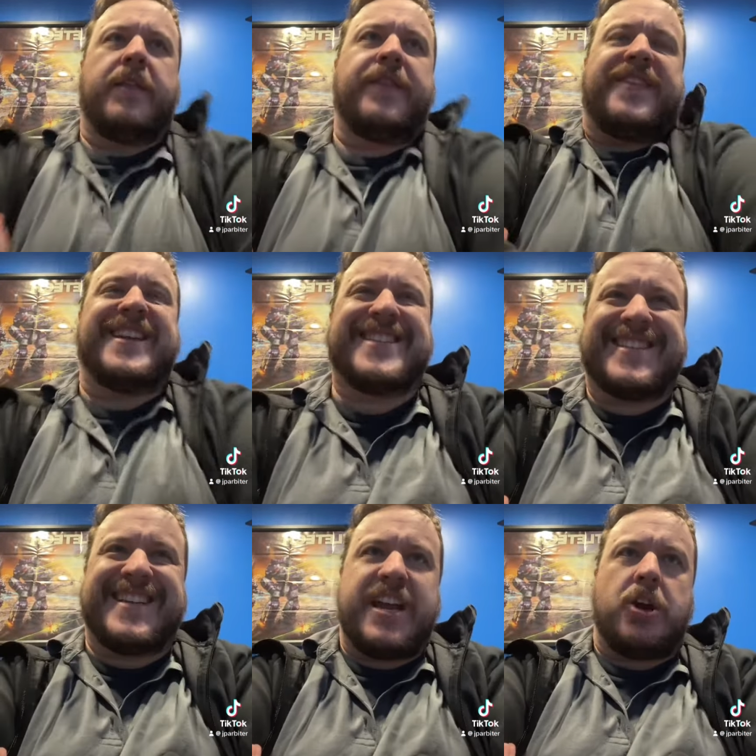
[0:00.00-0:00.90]
The
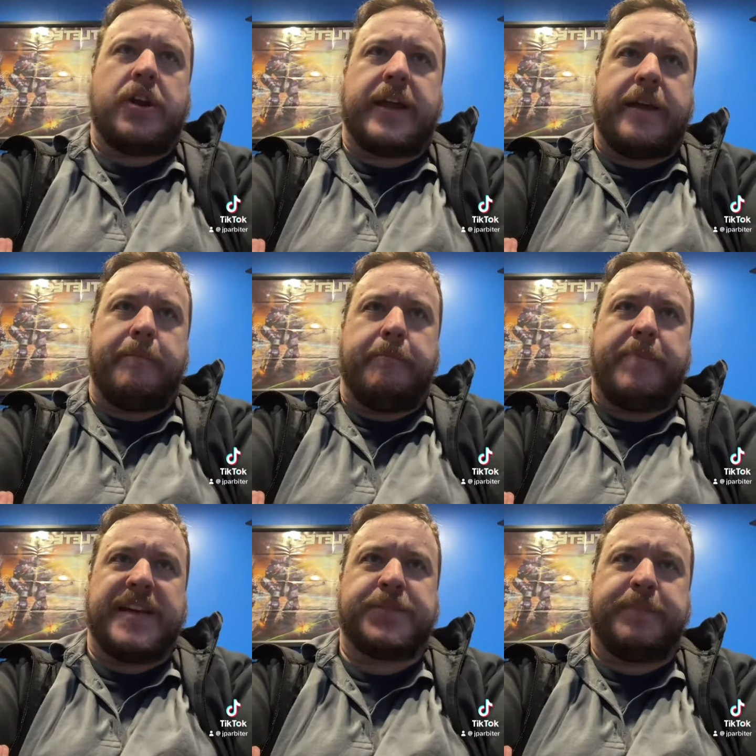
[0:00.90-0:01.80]
Stinger can
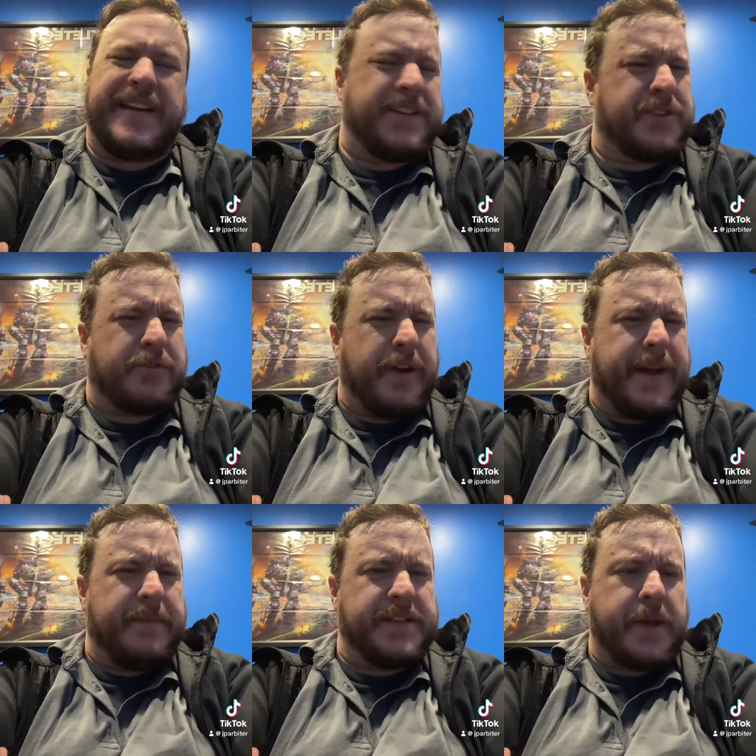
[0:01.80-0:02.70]
best be
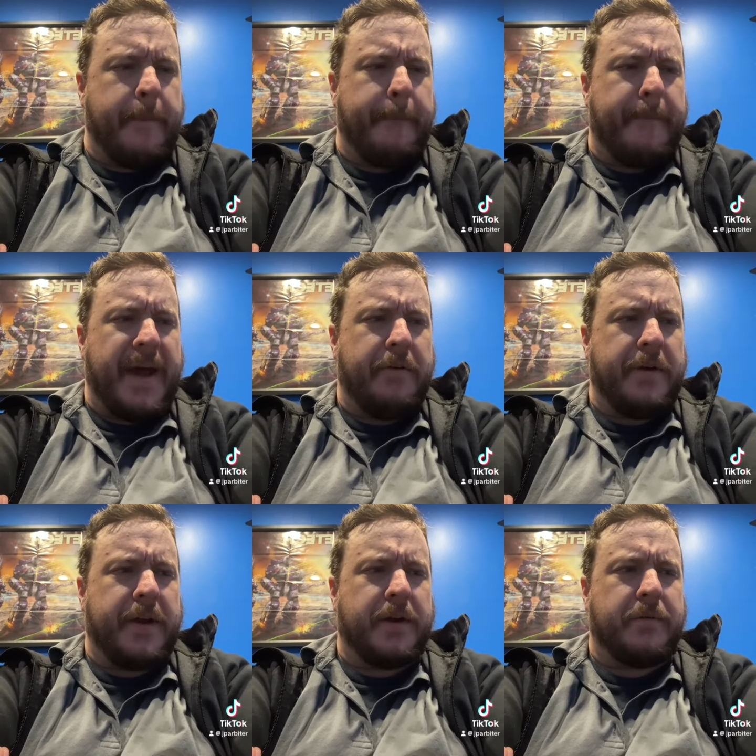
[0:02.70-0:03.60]
described as a
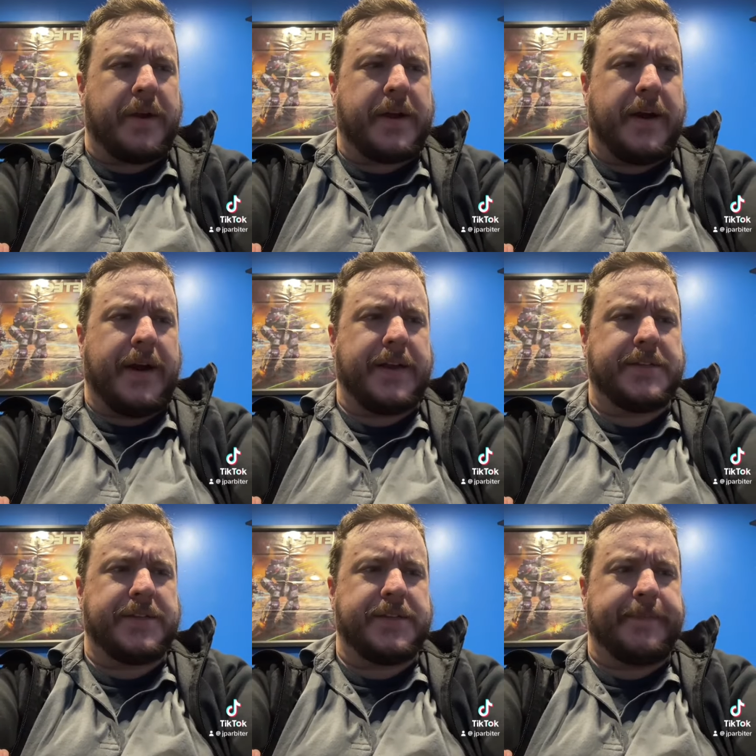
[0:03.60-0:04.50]
mountaineer
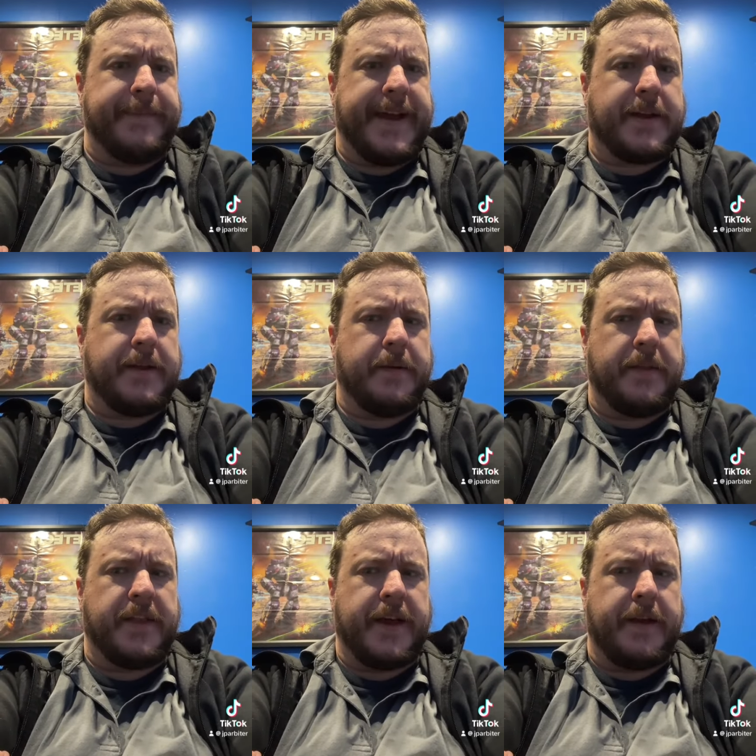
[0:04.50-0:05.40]
reconnaissance mech
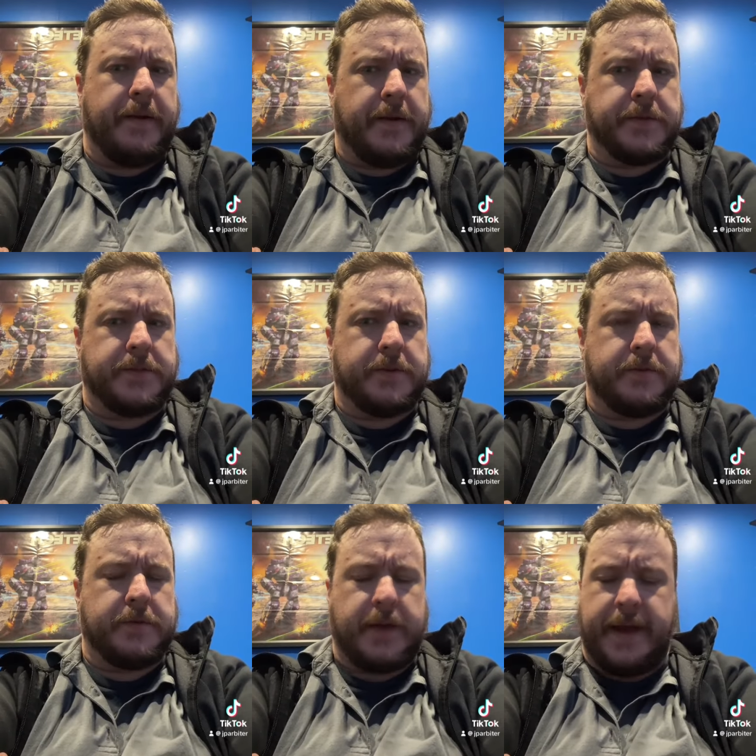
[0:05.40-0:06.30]
that
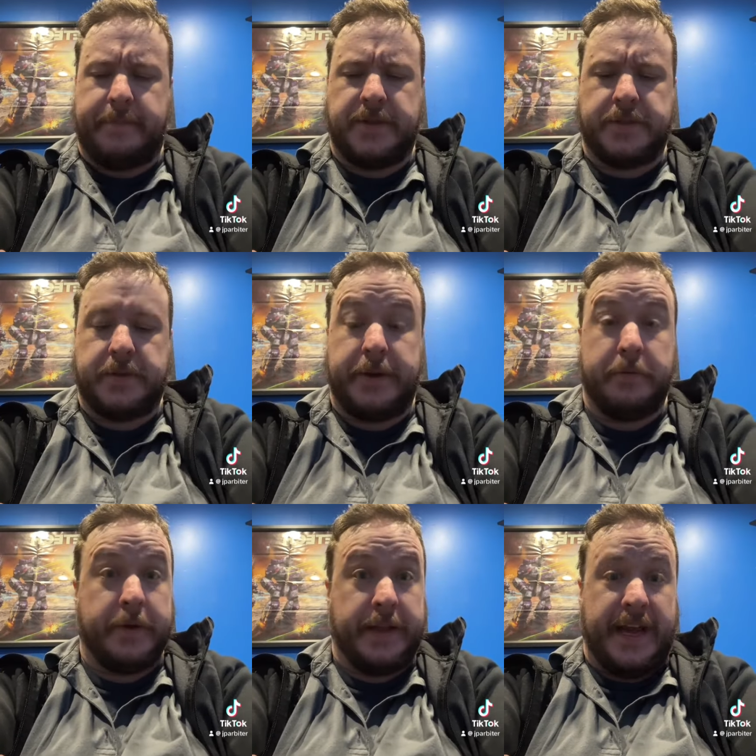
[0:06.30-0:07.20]
also happens to be
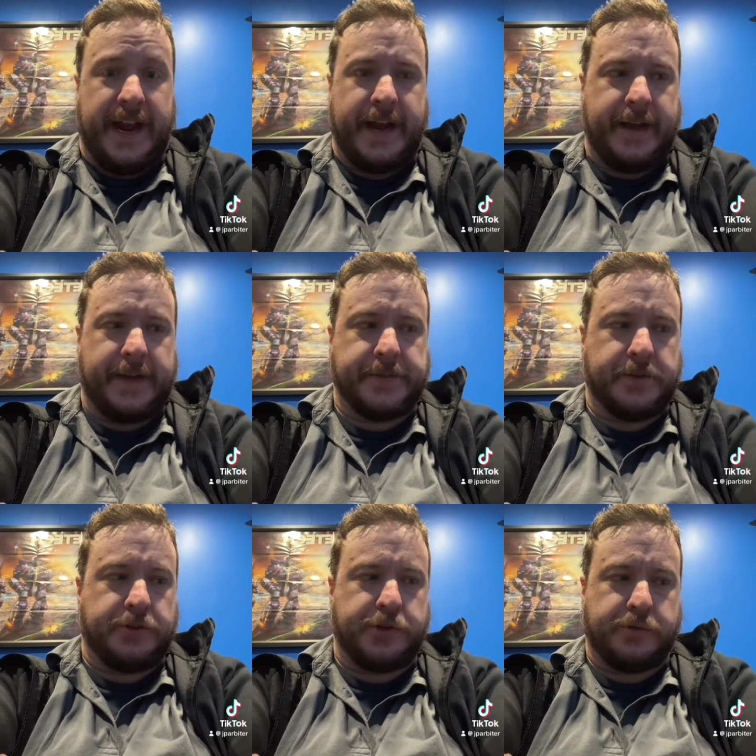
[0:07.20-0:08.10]
really handy as
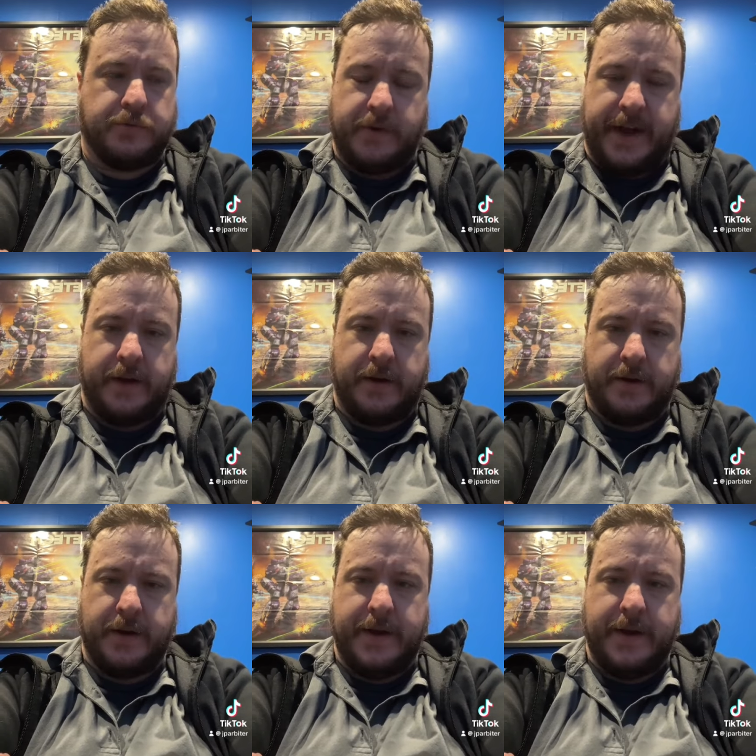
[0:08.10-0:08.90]
a trainer.